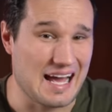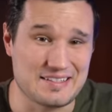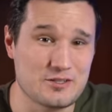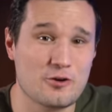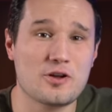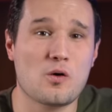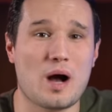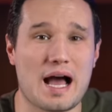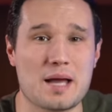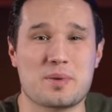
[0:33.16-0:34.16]
I don't know
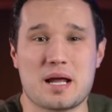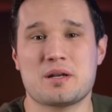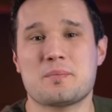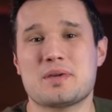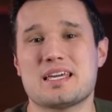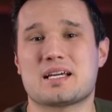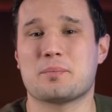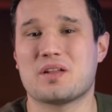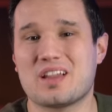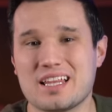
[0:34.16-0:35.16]
why, but I'm gonna be
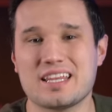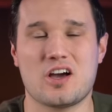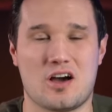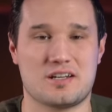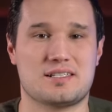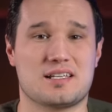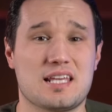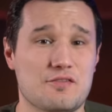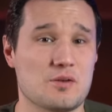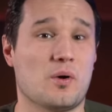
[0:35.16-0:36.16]
completely honest and
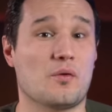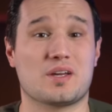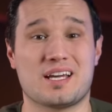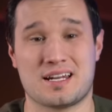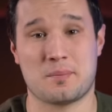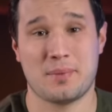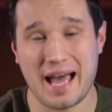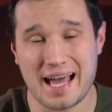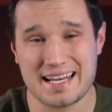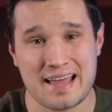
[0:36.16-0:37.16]
give you both the good and the
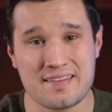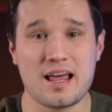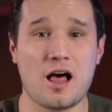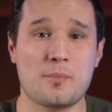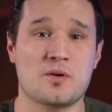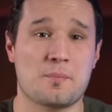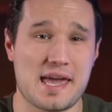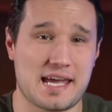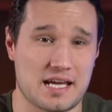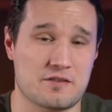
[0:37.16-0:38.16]
bad and then help you
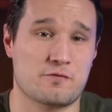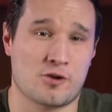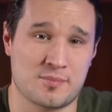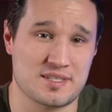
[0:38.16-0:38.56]
make an informed